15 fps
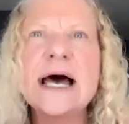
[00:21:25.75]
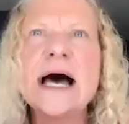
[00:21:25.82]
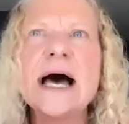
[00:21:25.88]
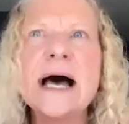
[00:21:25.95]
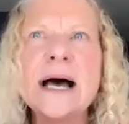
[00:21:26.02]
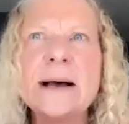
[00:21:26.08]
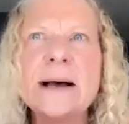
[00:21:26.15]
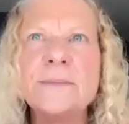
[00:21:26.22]

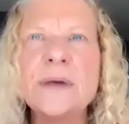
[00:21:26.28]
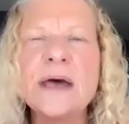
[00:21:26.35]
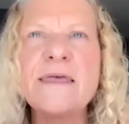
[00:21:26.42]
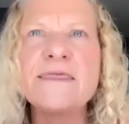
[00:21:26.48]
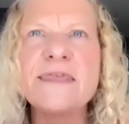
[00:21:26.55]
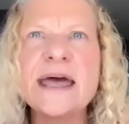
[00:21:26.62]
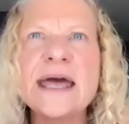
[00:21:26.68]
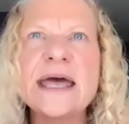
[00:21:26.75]

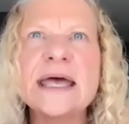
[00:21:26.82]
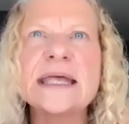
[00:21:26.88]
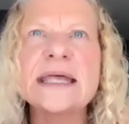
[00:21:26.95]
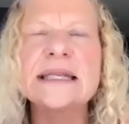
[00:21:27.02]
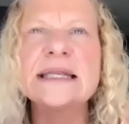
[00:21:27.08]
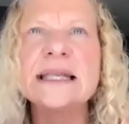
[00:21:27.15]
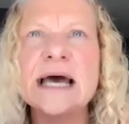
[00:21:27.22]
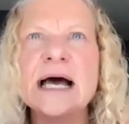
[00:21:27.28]
And
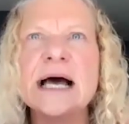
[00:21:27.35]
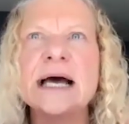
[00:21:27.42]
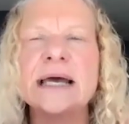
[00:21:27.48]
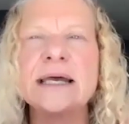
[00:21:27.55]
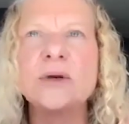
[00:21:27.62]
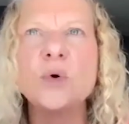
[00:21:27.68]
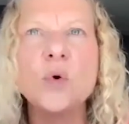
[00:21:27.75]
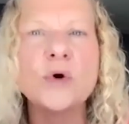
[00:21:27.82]
then,
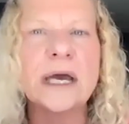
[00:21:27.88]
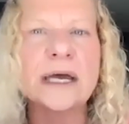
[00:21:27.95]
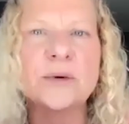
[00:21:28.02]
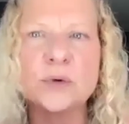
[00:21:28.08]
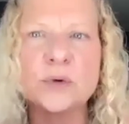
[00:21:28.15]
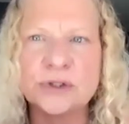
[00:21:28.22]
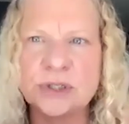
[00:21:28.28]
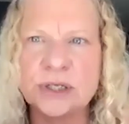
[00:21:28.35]
and Håkan
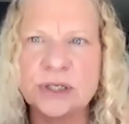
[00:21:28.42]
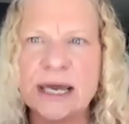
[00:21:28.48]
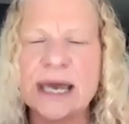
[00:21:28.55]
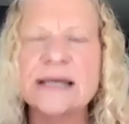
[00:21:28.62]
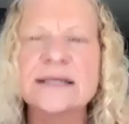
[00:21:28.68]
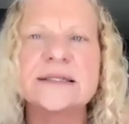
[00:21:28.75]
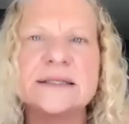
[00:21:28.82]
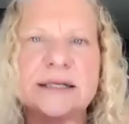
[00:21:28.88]
was
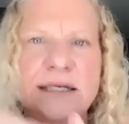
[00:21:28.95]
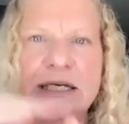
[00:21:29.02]
excellent.